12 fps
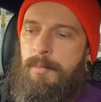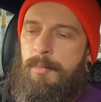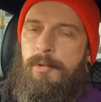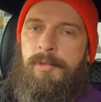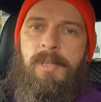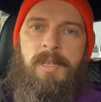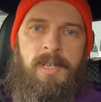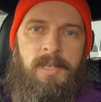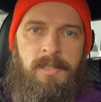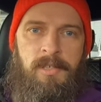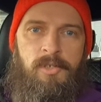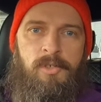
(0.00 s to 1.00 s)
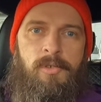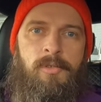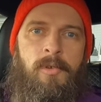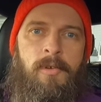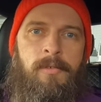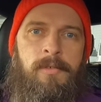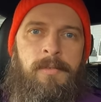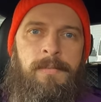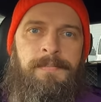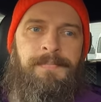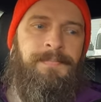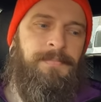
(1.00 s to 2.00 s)
put ignition on,
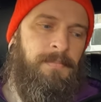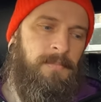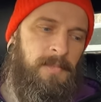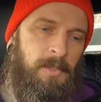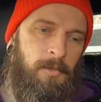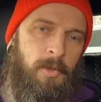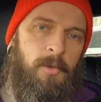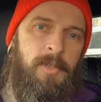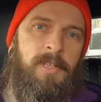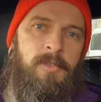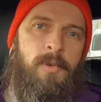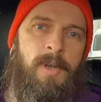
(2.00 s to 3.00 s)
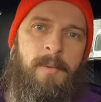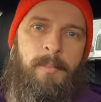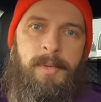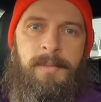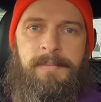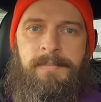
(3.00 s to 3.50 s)
and connect your app.